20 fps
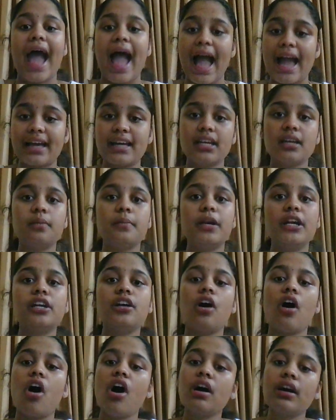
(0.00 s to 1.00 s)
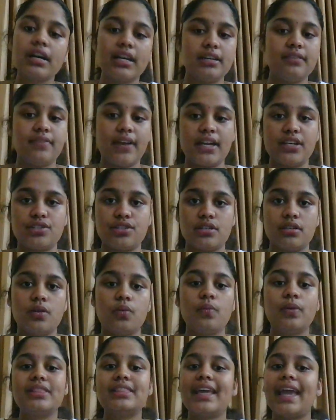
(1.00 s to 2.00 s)
agreement, or convention
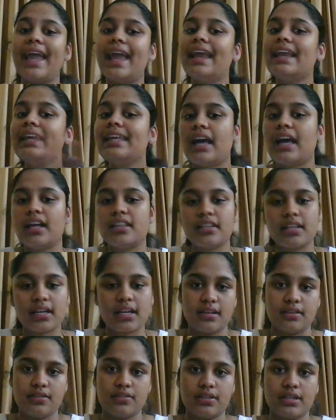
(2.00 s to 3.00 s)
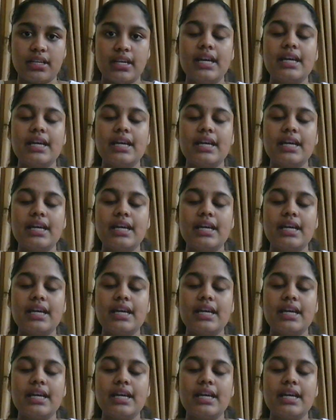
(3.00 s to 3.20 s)
with any other country.